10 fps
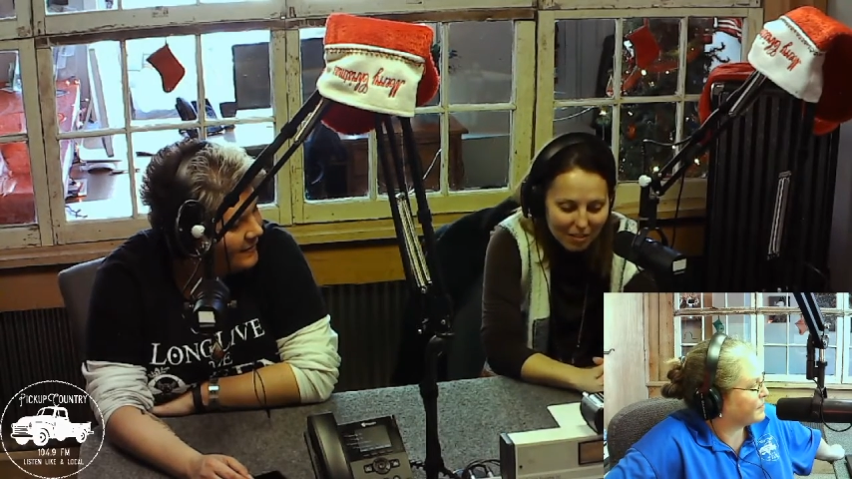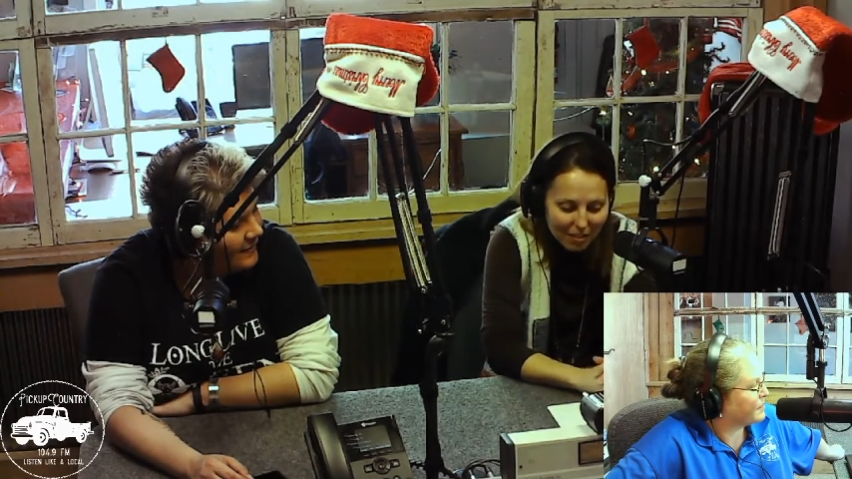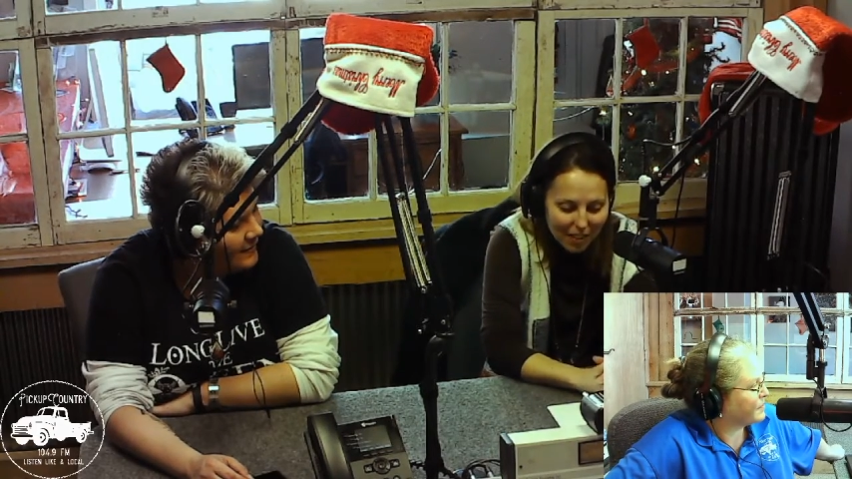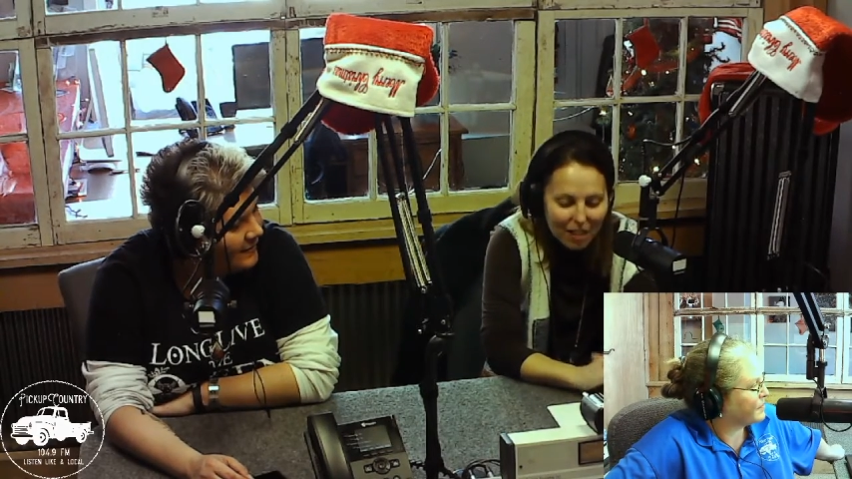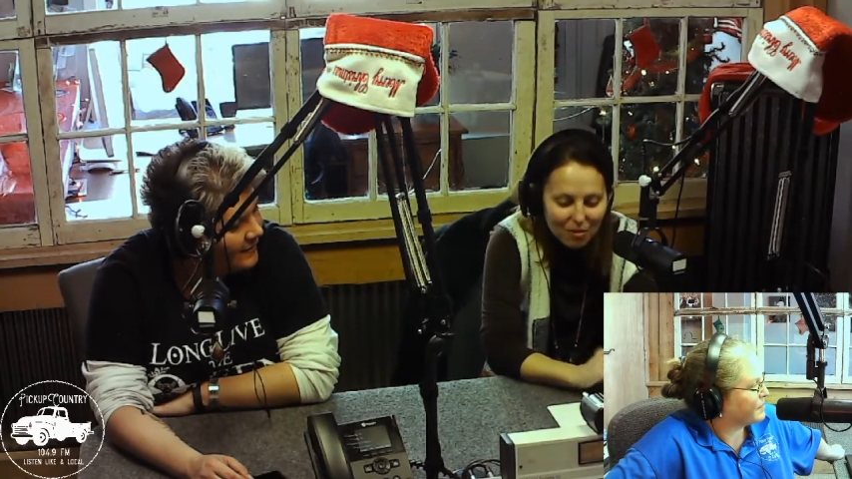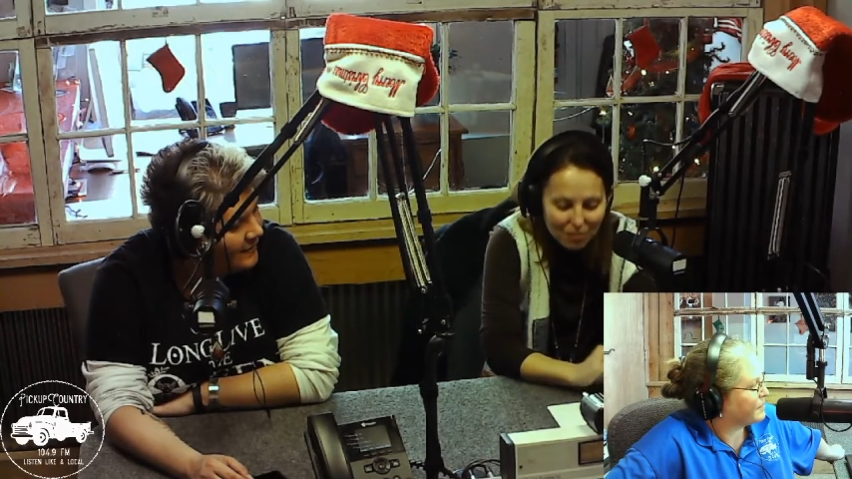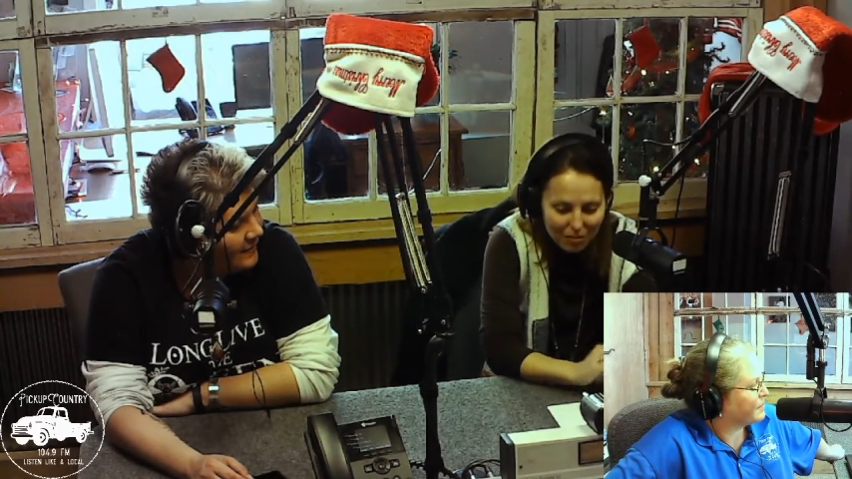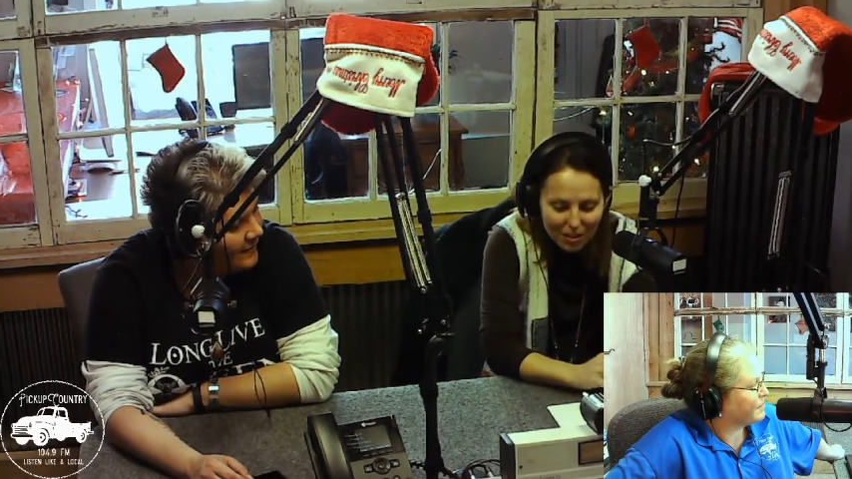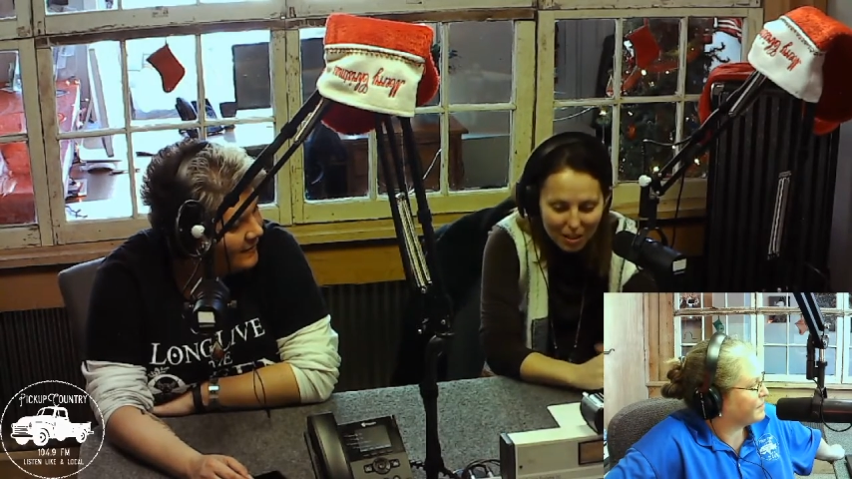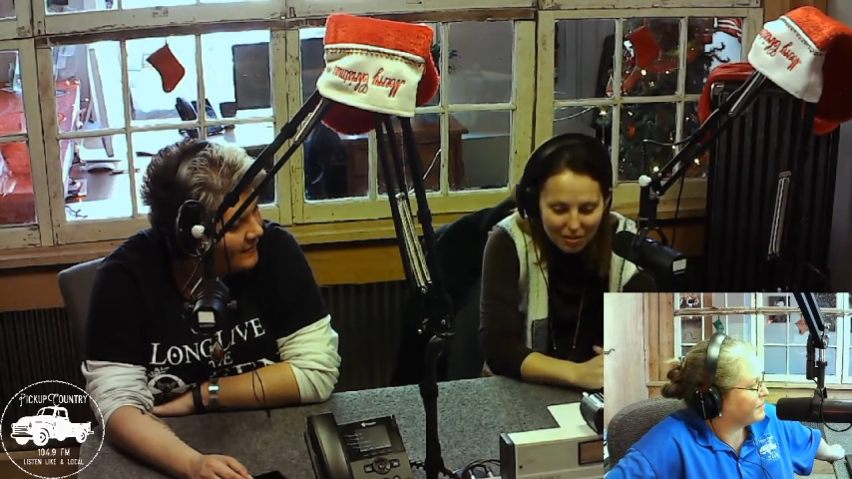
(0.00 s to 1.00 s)
have
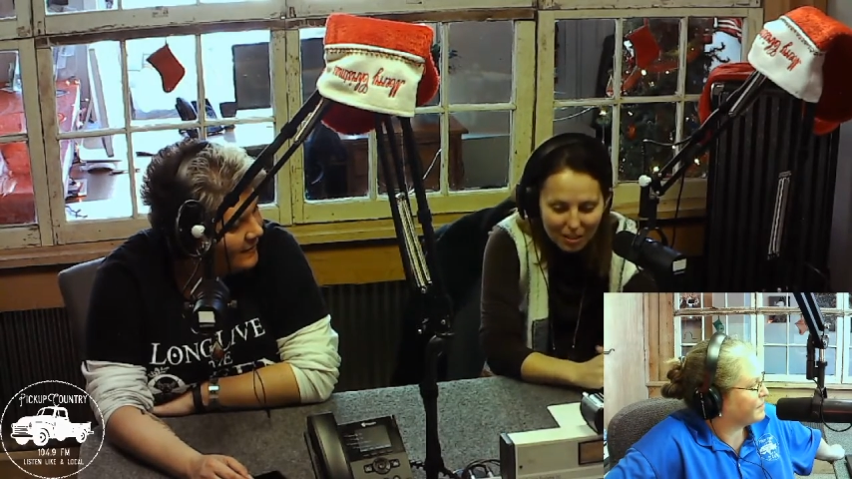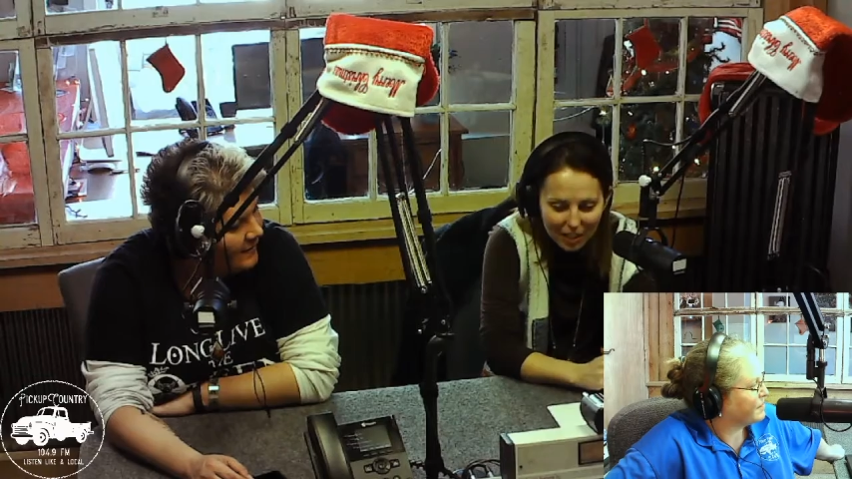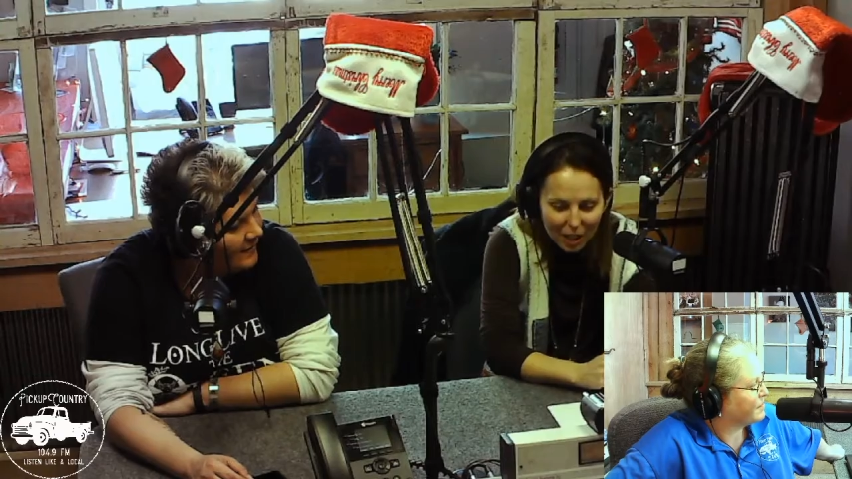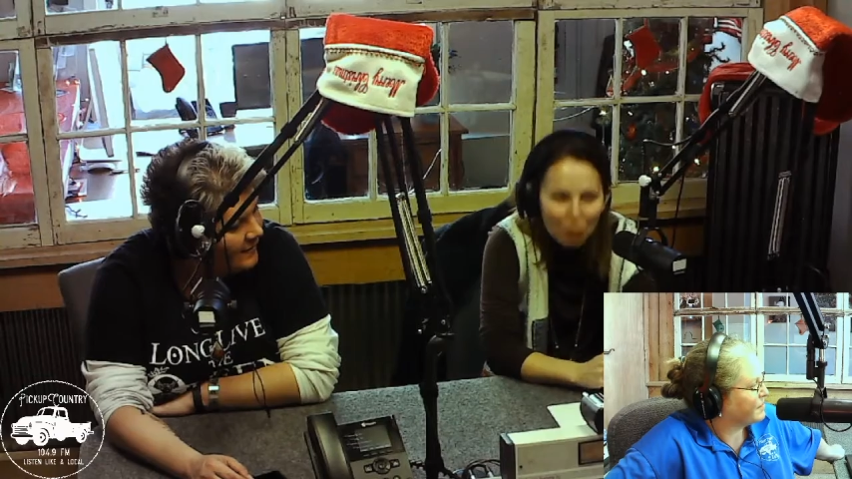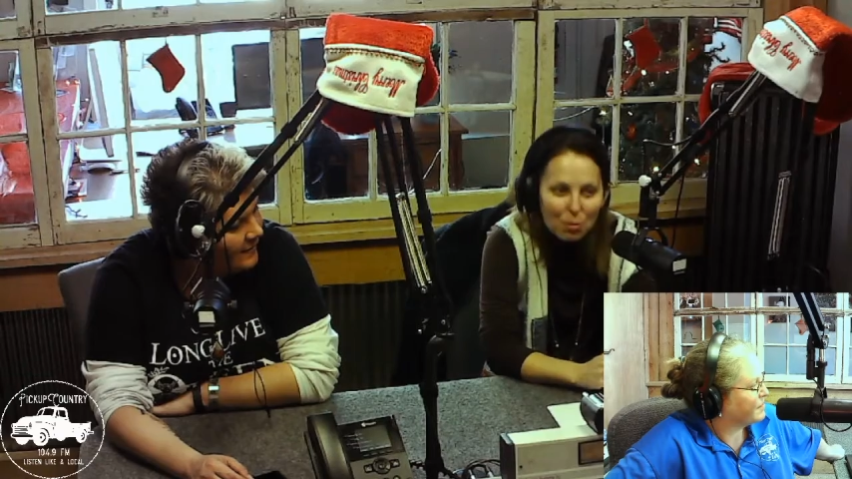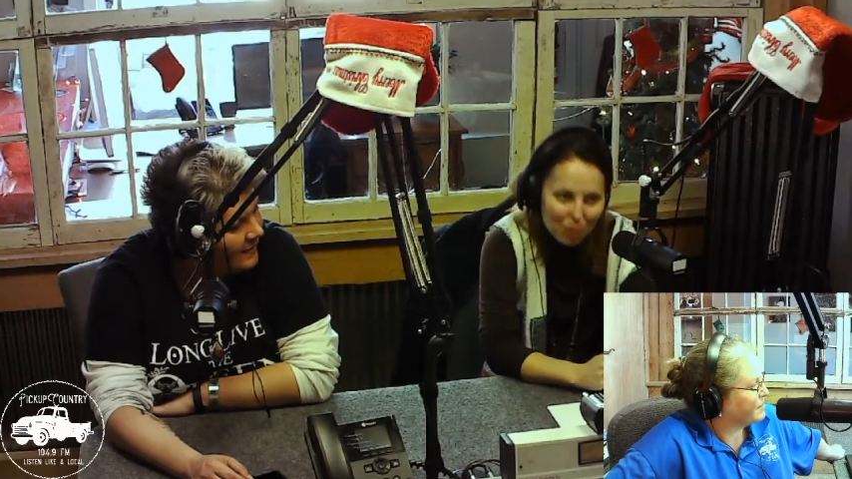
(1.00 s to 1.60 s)
definitely helped me